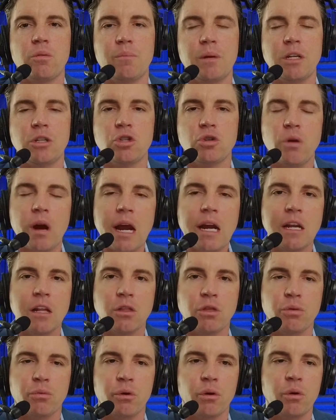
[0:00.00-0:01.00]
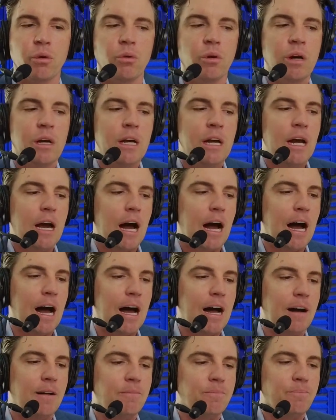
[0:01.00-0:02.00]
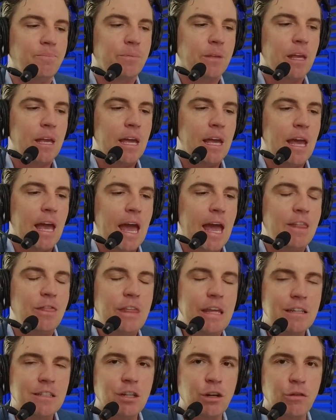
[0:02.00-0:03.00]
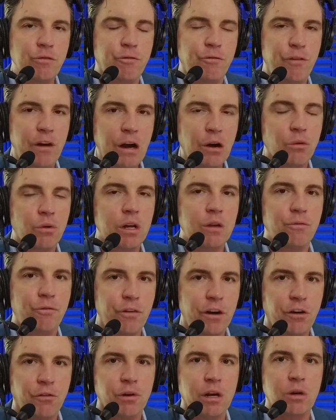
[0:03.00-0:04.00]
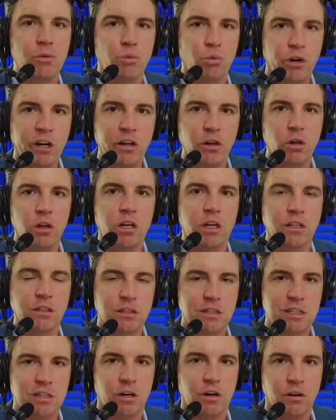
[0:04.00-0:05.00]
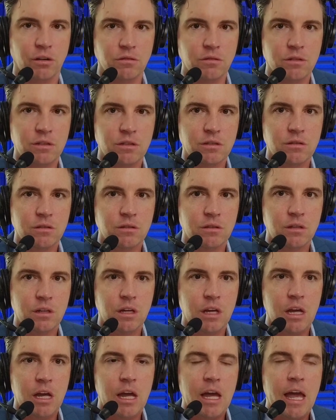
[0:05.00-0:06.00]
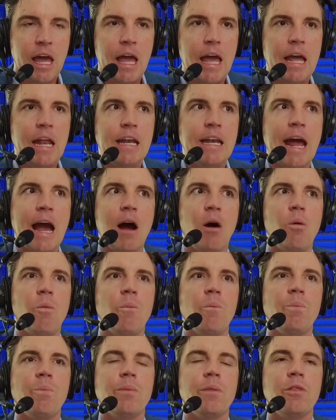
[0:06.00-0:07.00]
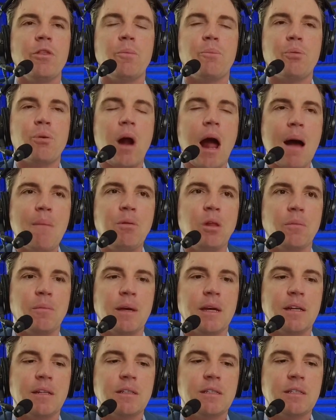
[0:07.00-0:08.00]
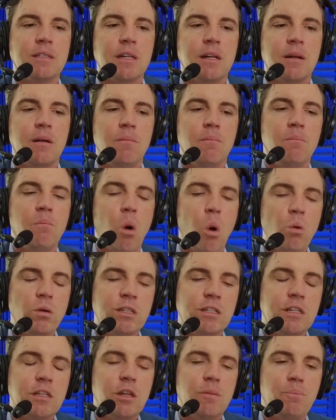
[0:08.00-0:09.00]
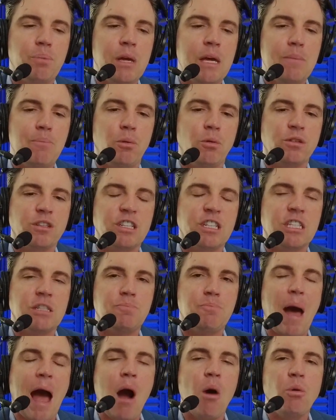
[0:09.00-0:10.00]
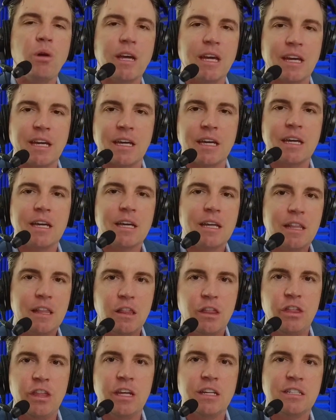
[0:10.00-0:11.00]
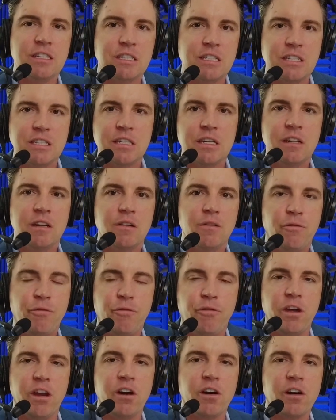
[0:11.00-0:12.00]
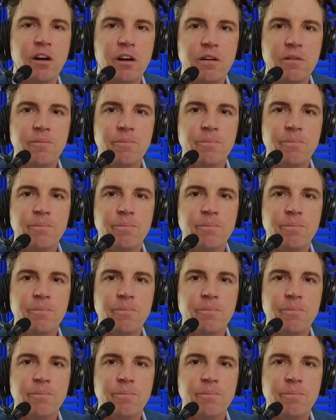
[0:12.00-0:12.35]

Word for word: be traded through? Um, and these are very, very real concerns. Now, the problem is most of the people spouting this fear